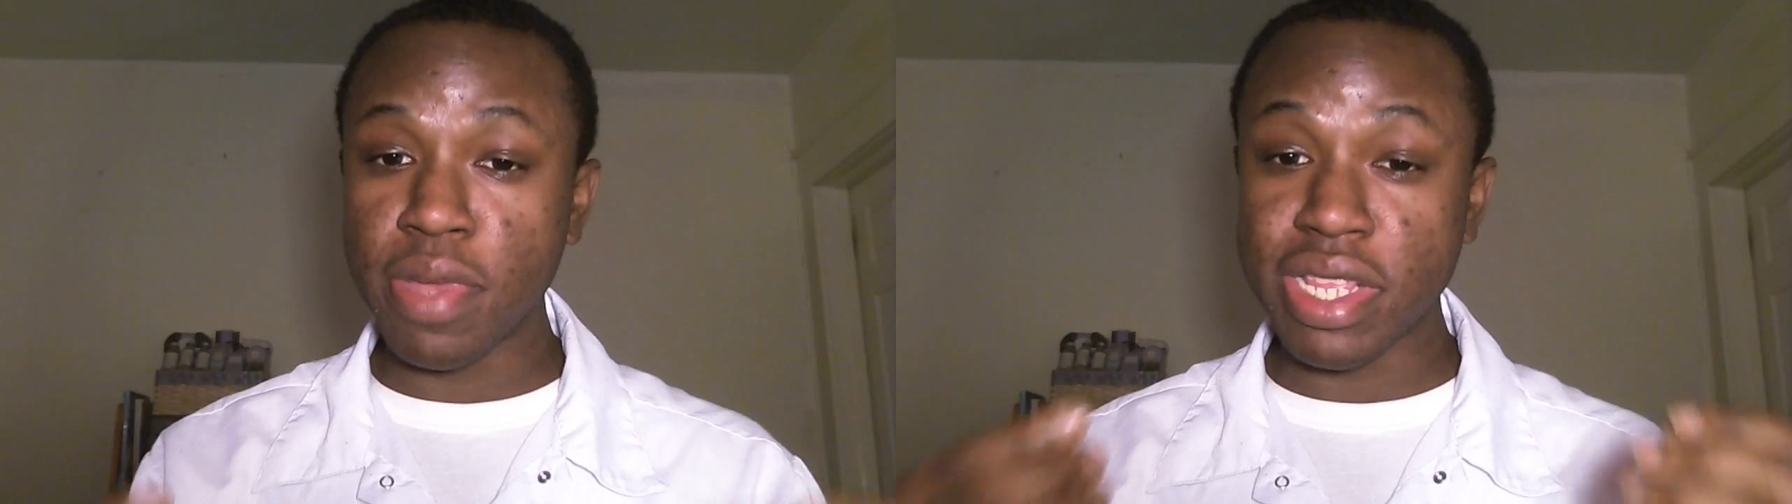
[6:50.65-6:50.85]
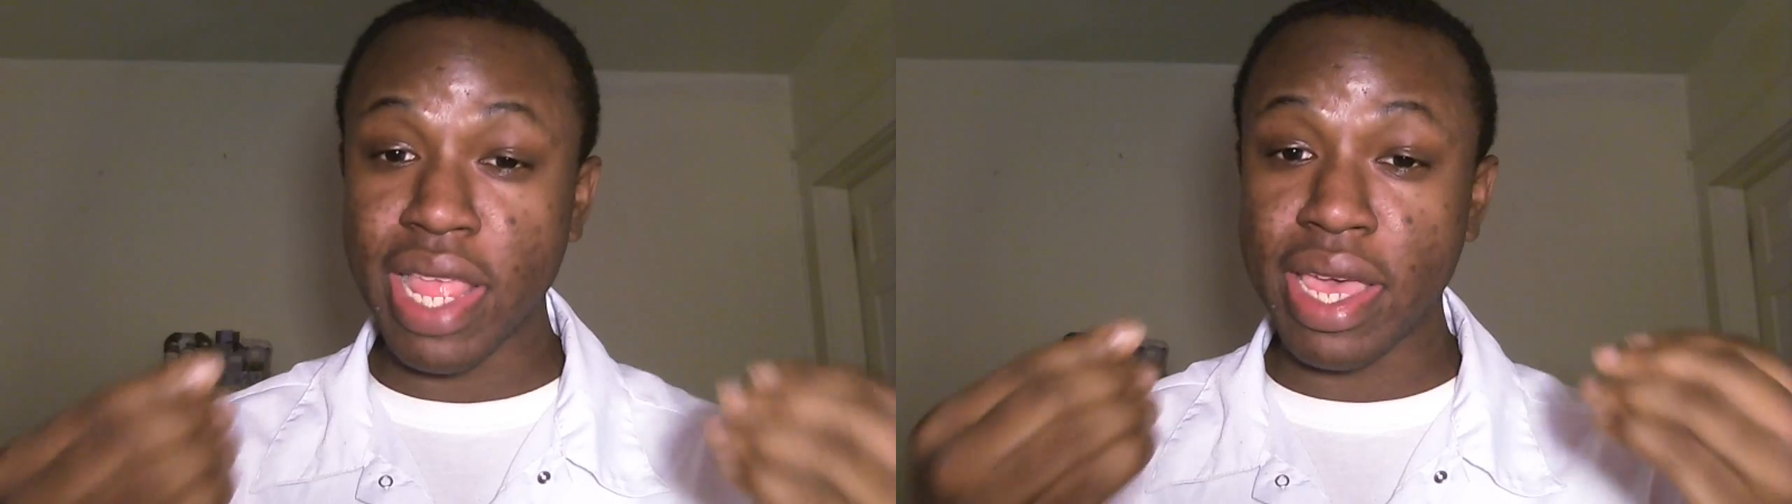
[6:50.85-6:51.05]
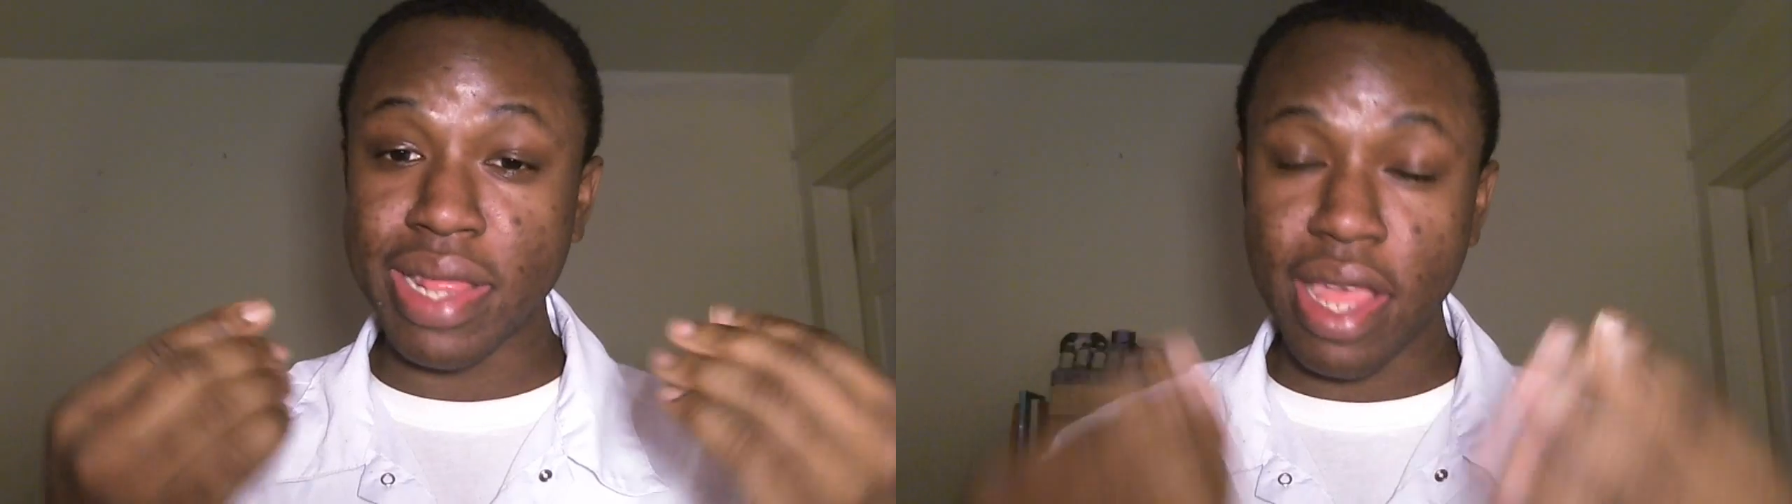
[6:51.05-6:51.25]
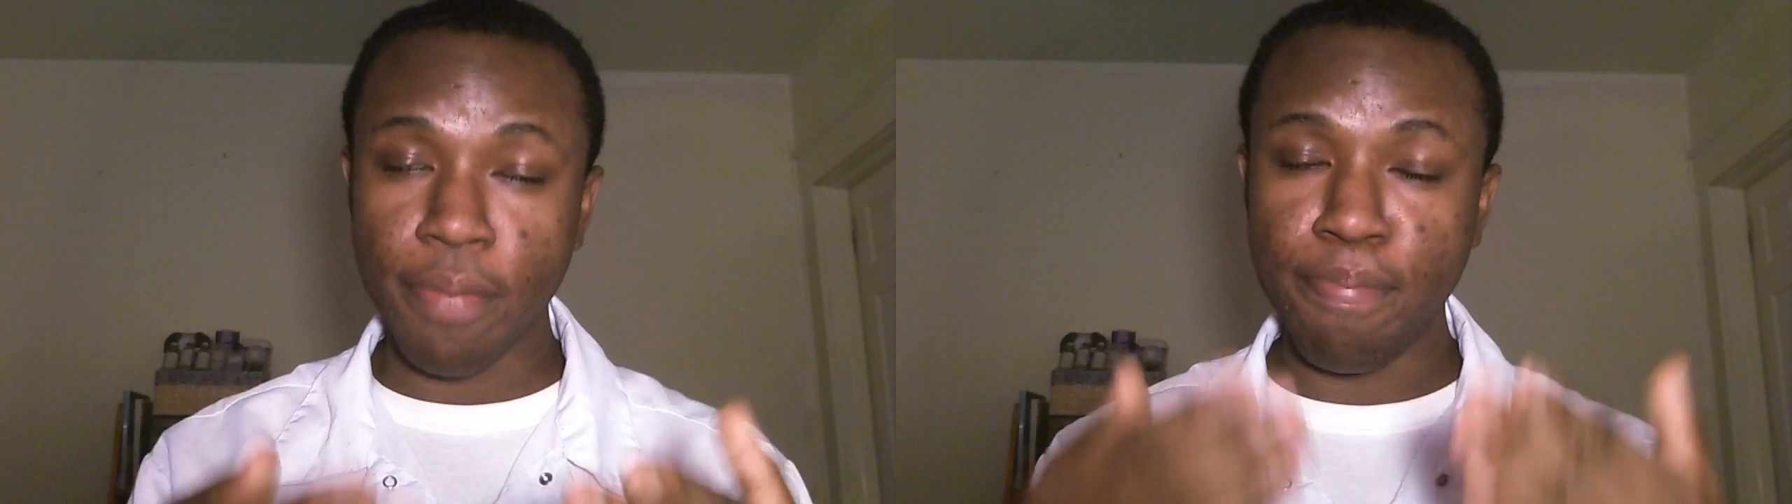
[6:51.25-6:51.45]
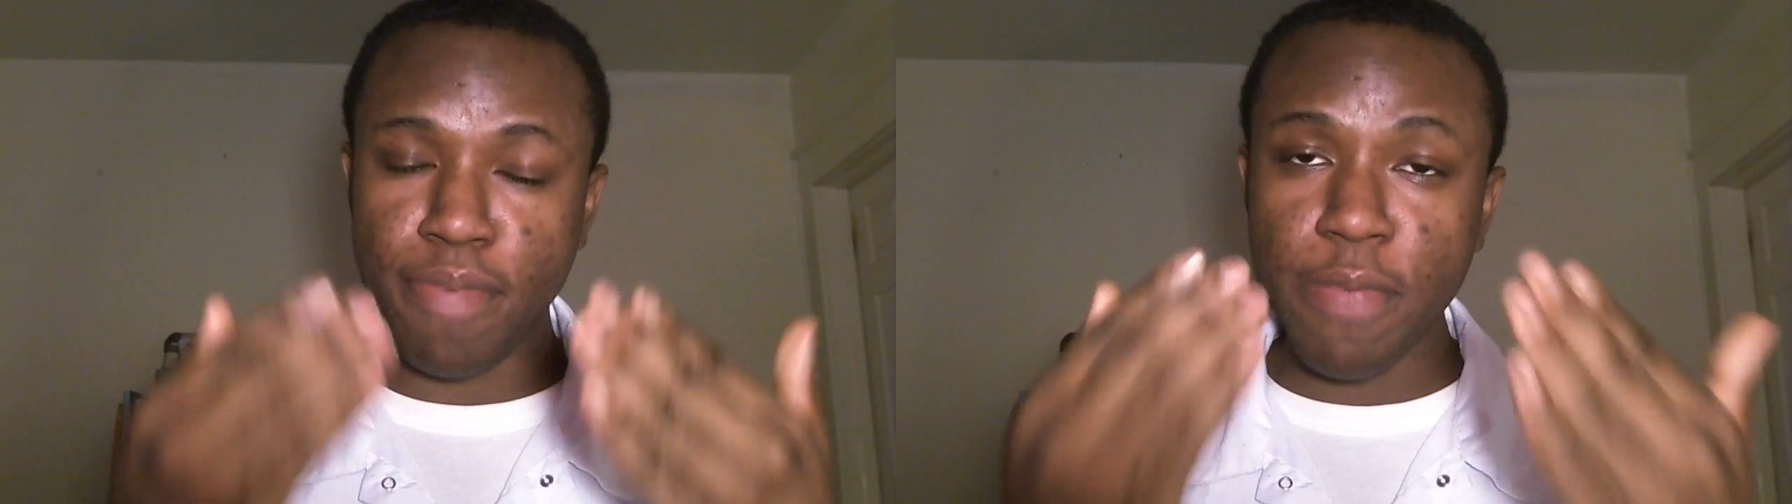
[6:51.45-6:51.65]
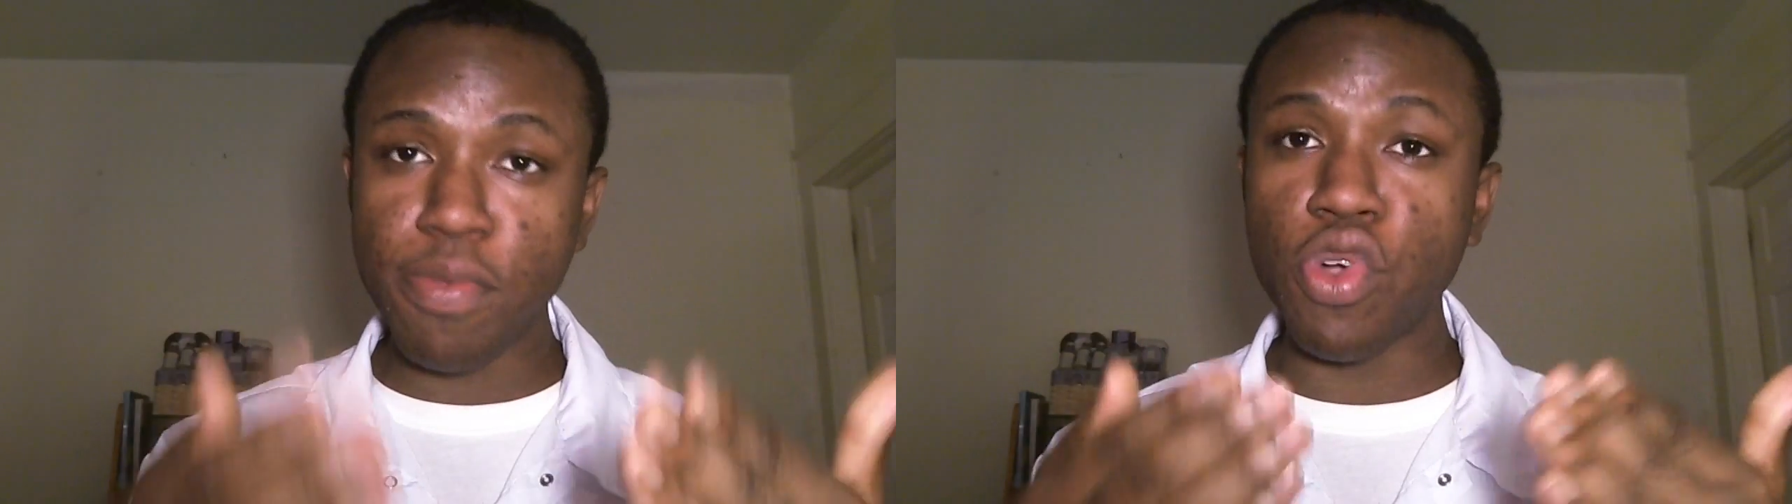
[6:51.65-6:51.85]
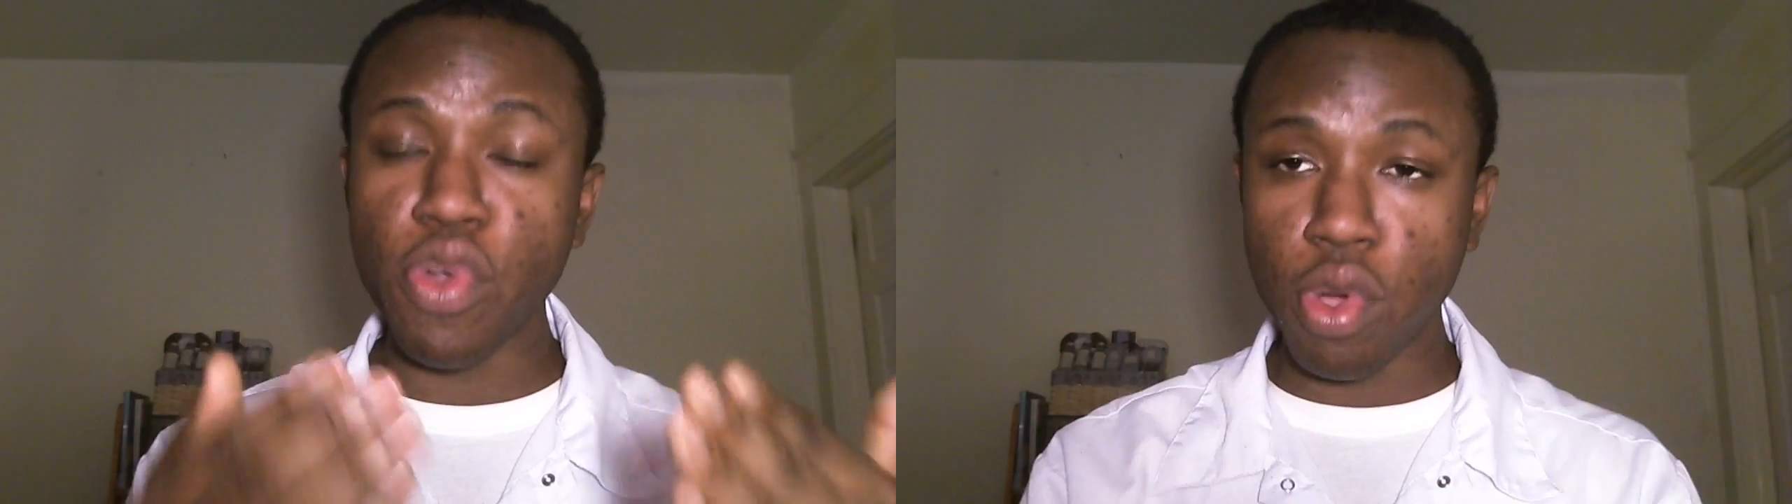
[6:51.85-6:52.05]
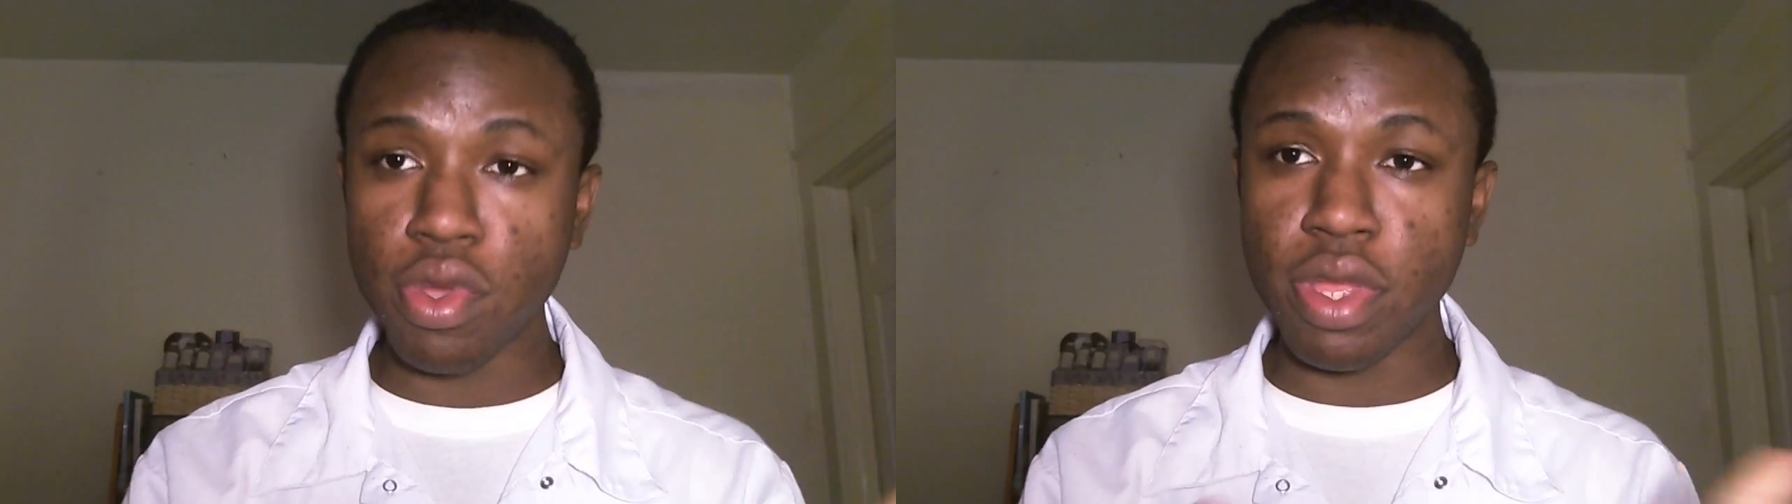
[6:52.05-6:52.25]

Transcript: Because like a people,